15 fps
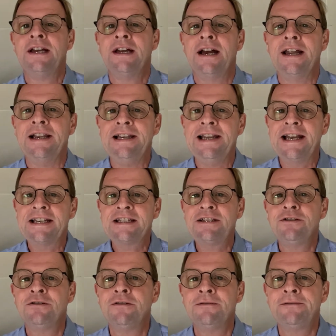Unless
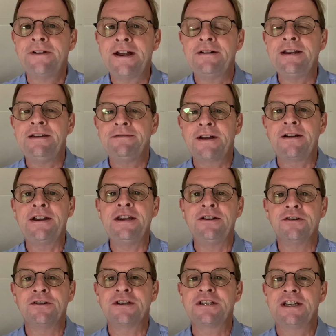you're very, very
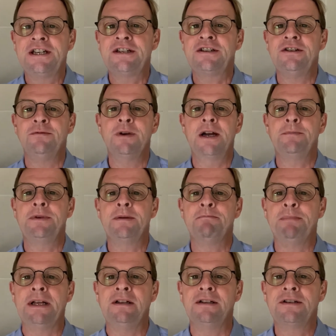good at it, you might be a
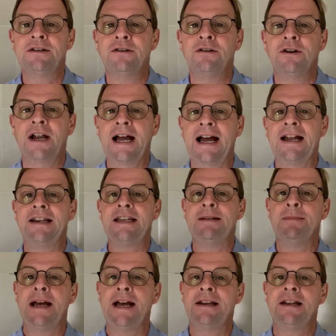builder or a
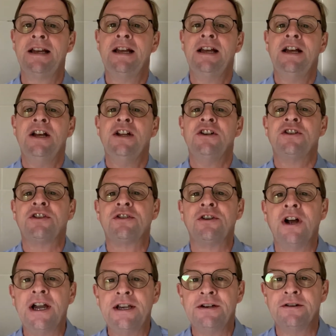handyman,
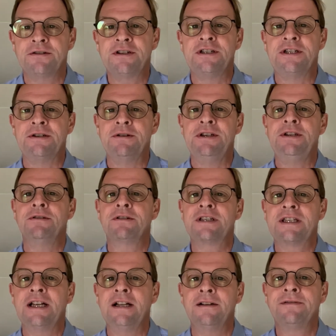try not to do it
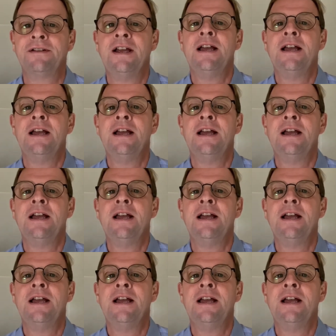yourself.